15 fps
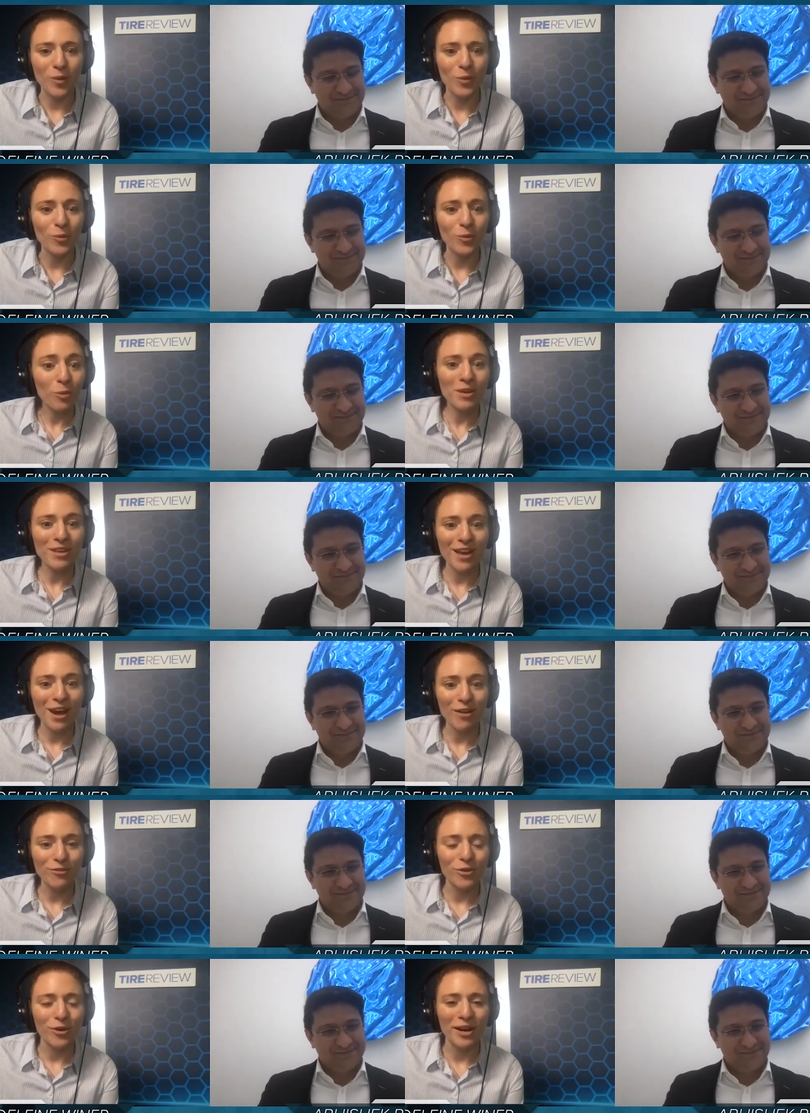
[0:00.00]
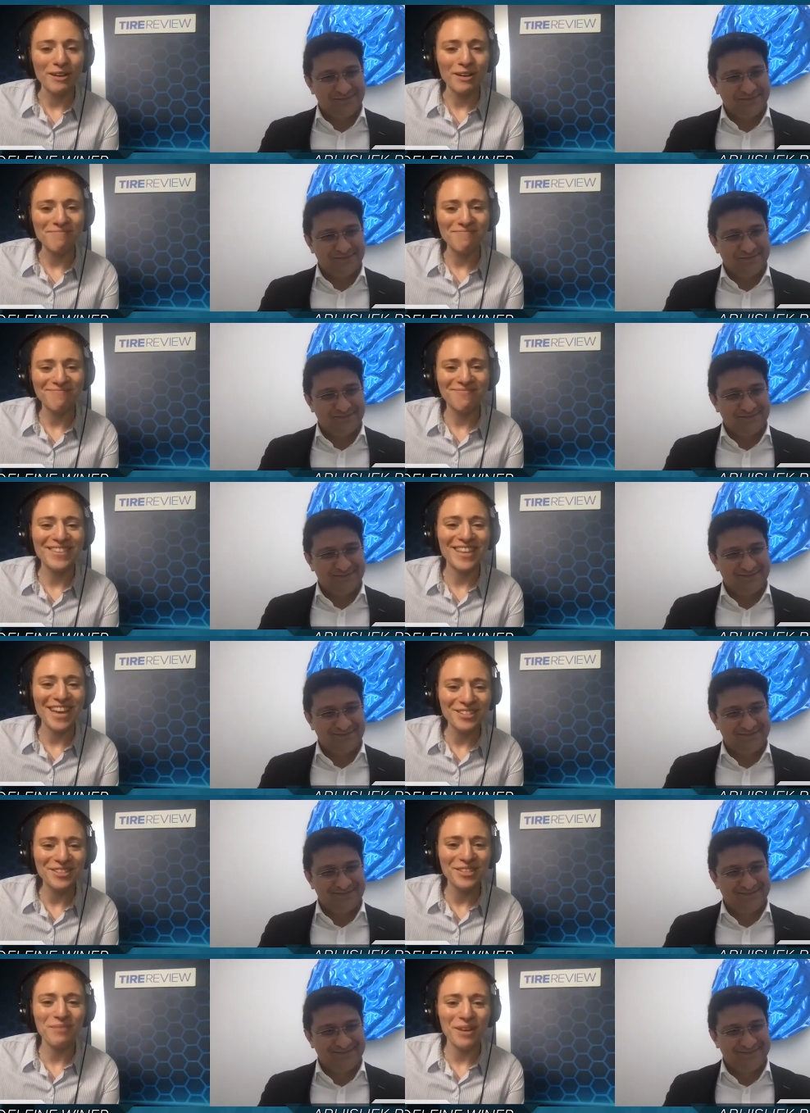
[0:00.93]
Speaker 1: we'll be there for it. But
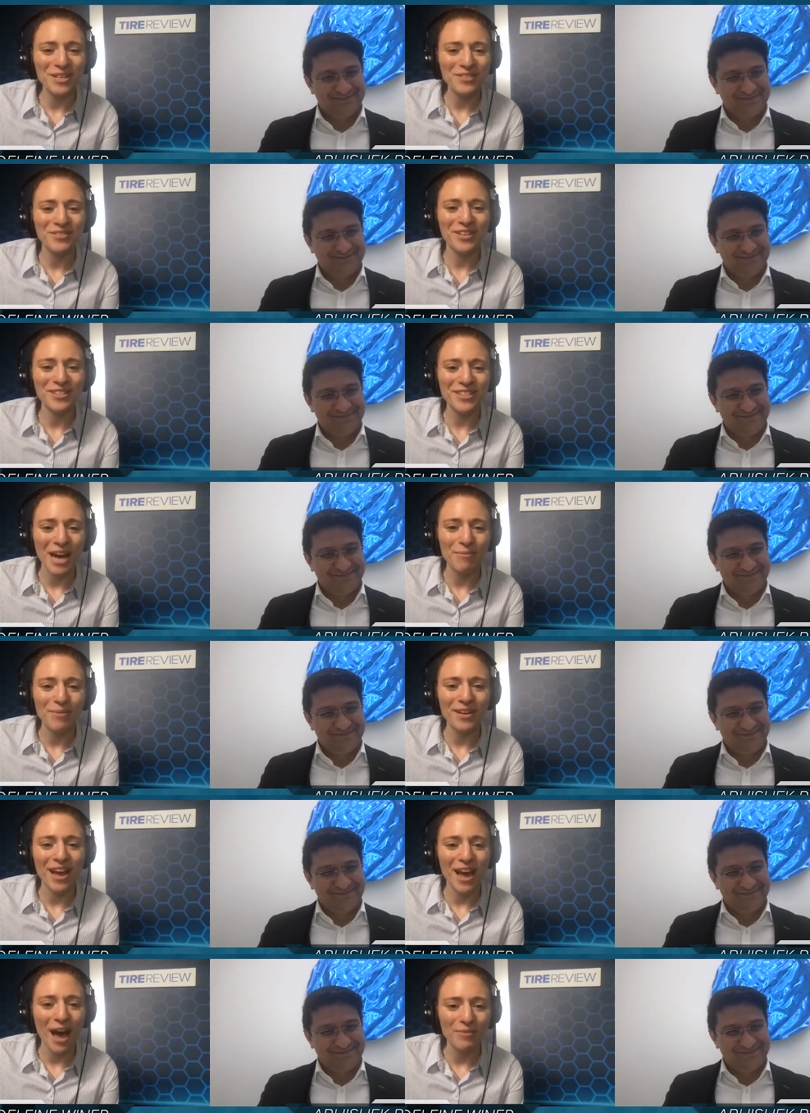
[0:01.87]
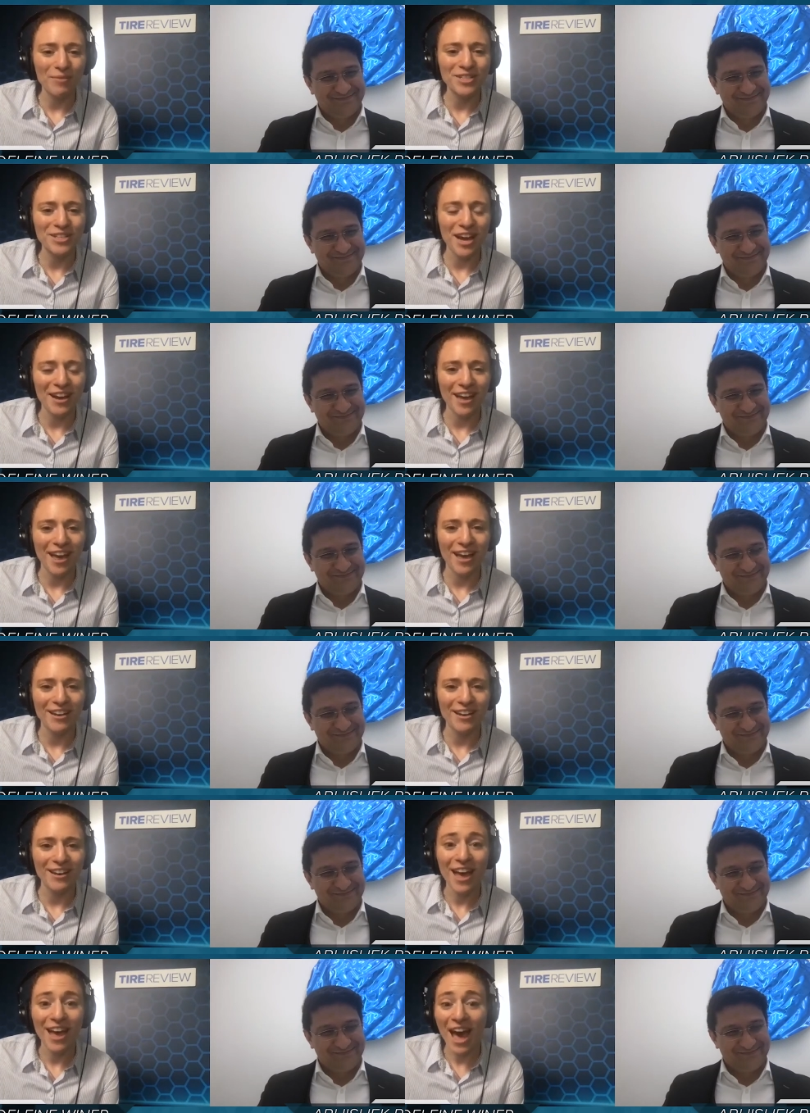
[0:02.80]
thanks so much for your time today, Abhishek,
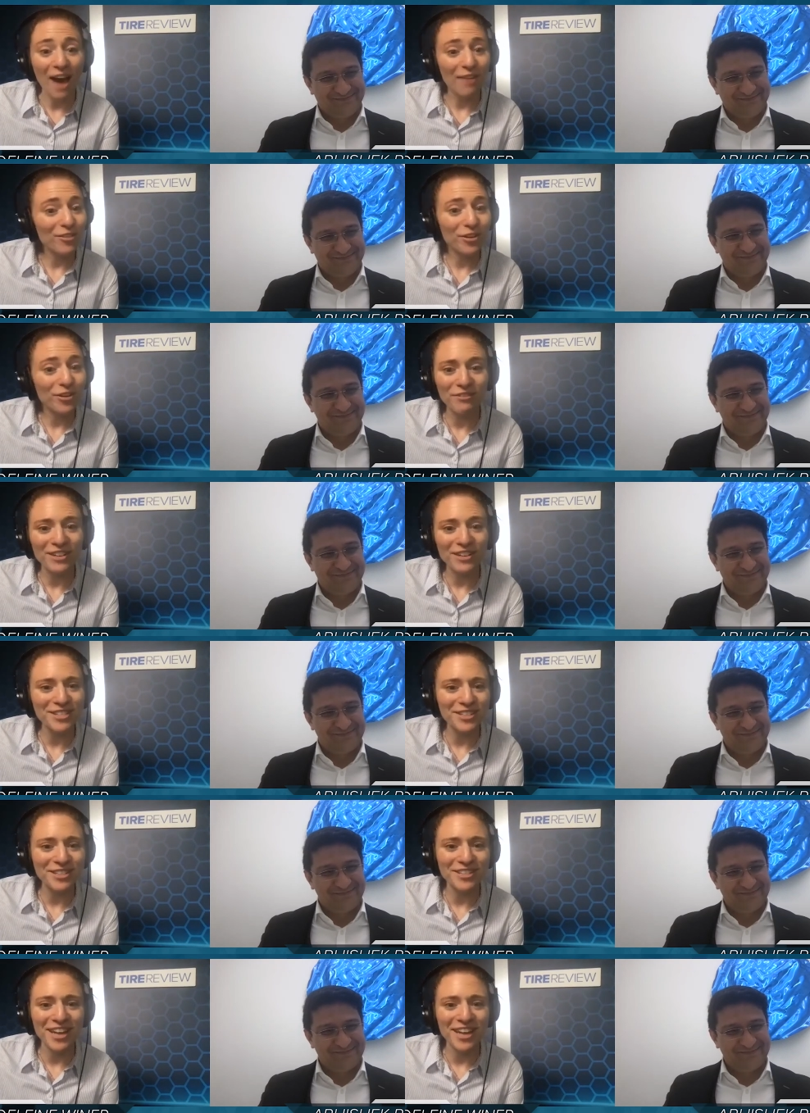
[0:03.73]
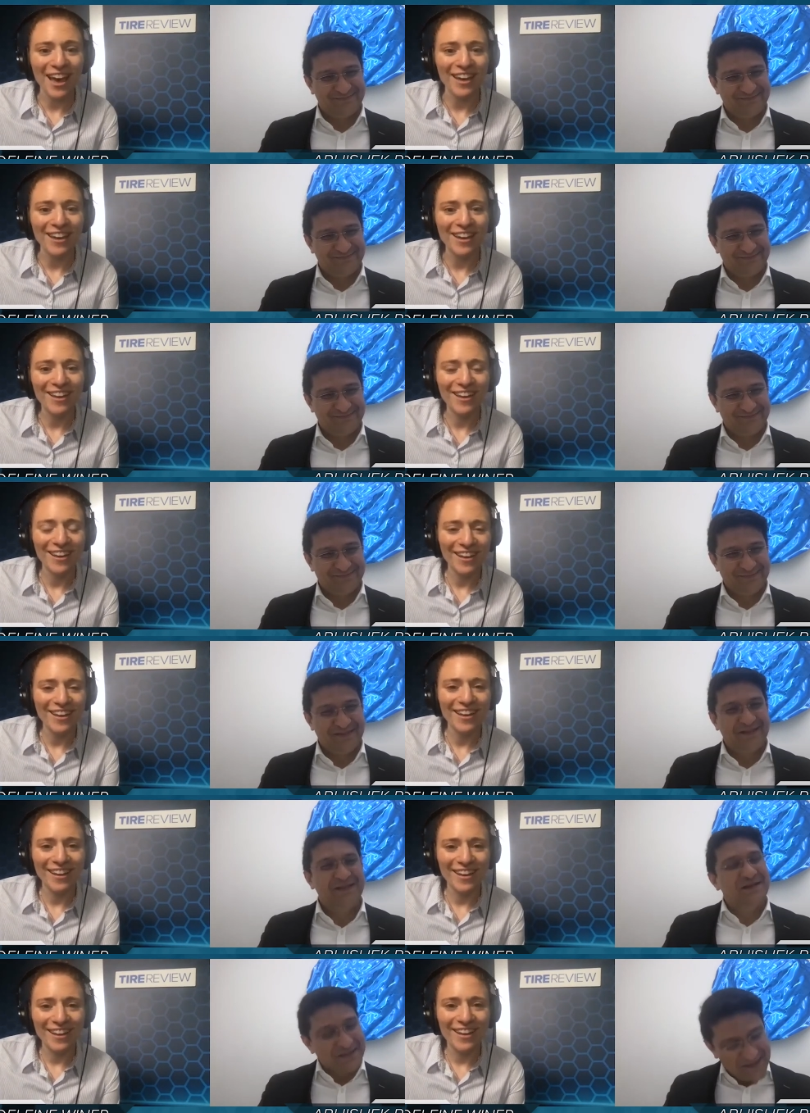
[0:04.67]
and have a great rest of your day.
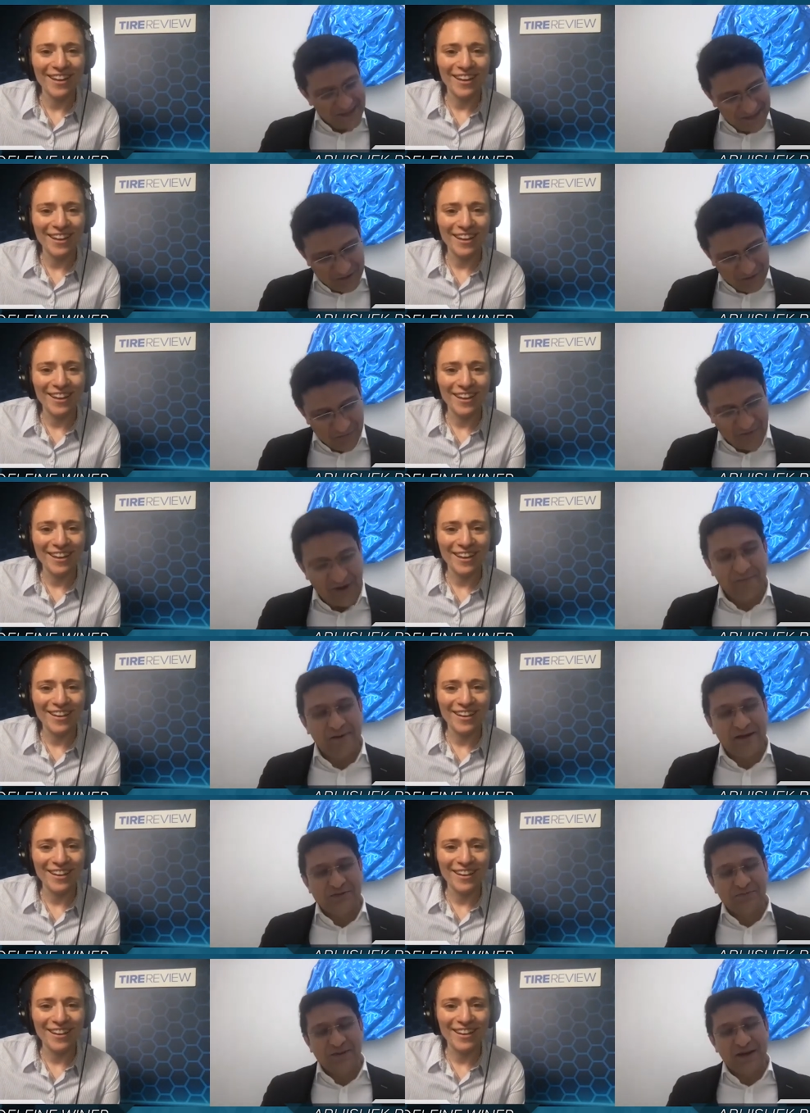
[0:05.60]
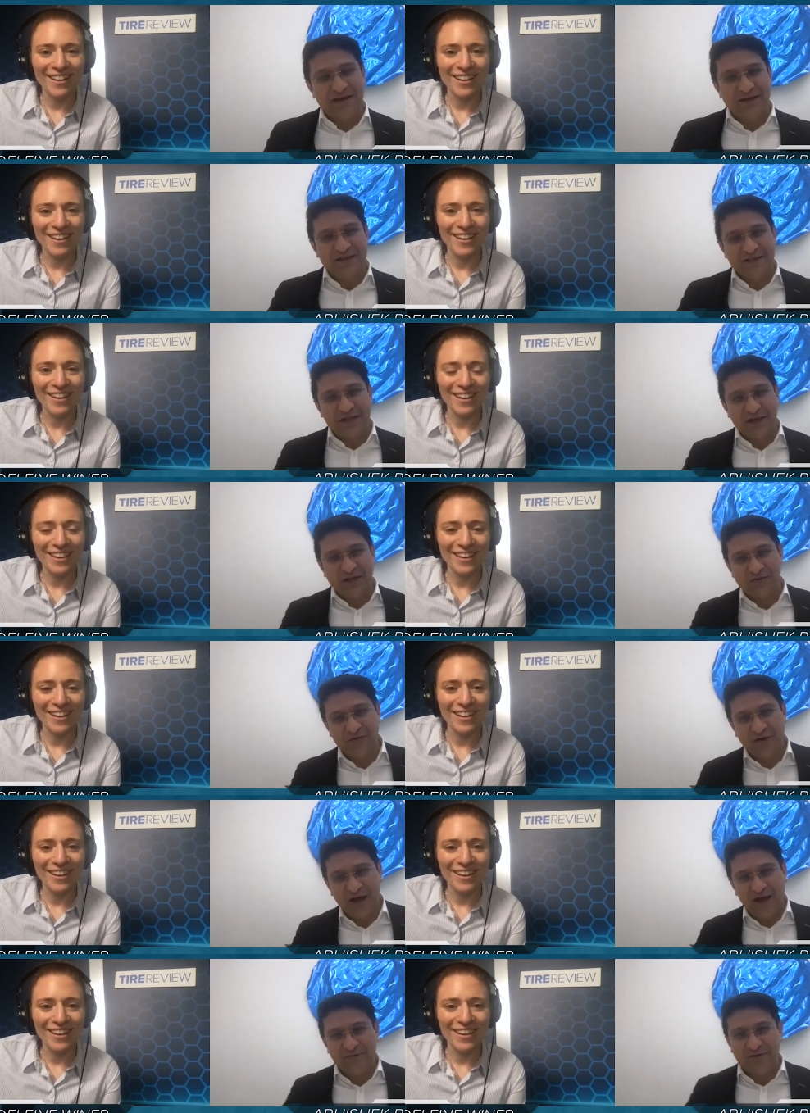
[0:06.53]
Speaker 2: Thank you very much, Maddie. Thank
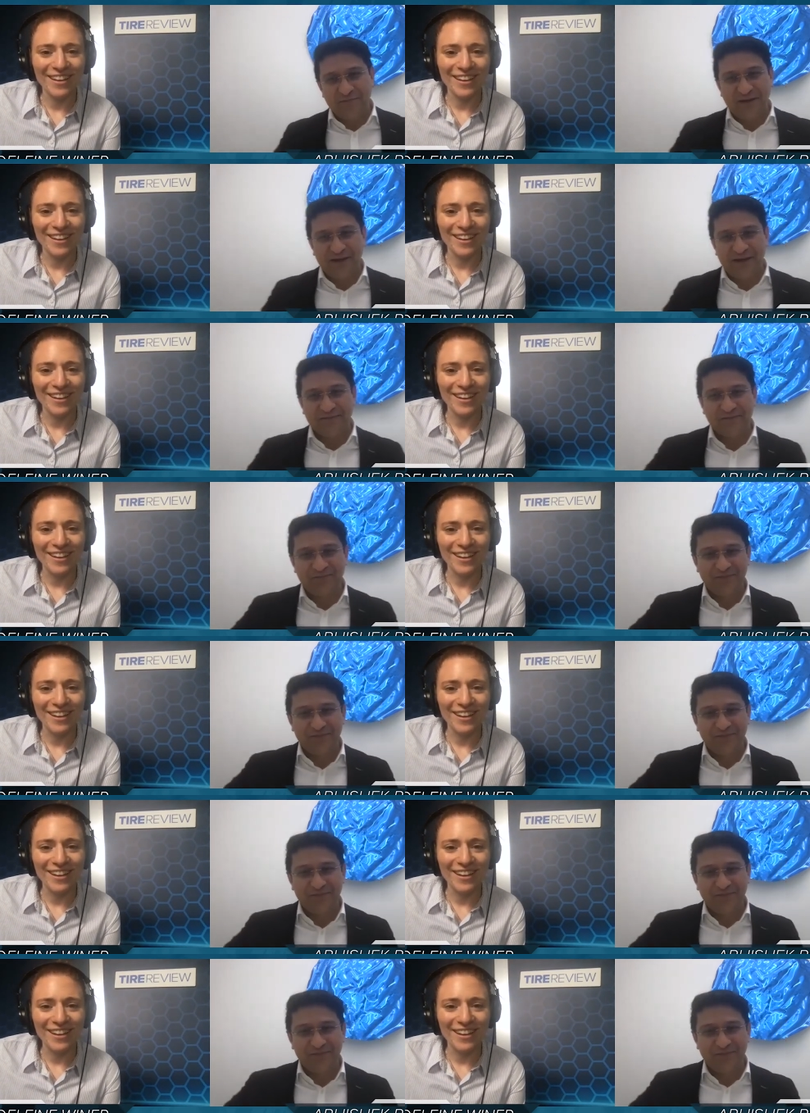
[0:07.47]
you for having me.